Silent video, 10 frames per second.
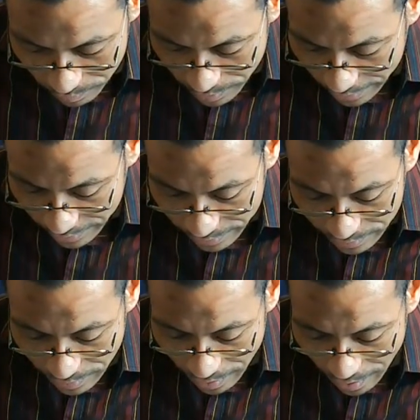yeah,
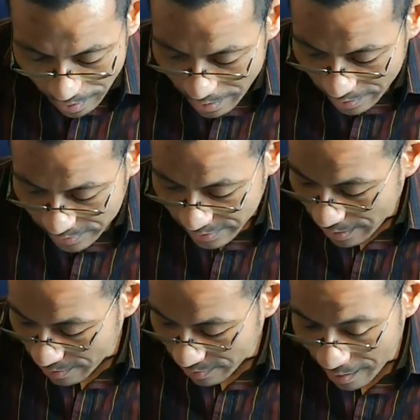I actually
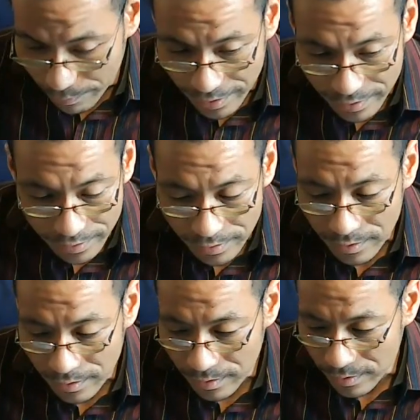got a lot better
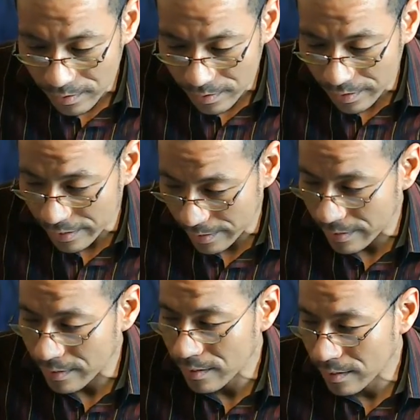than he
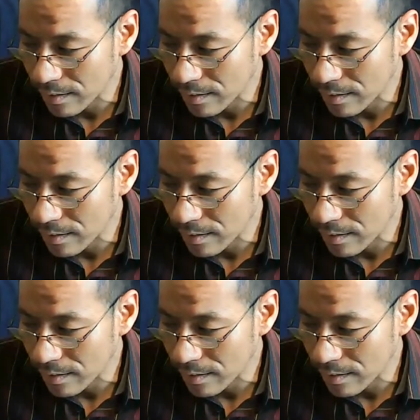did.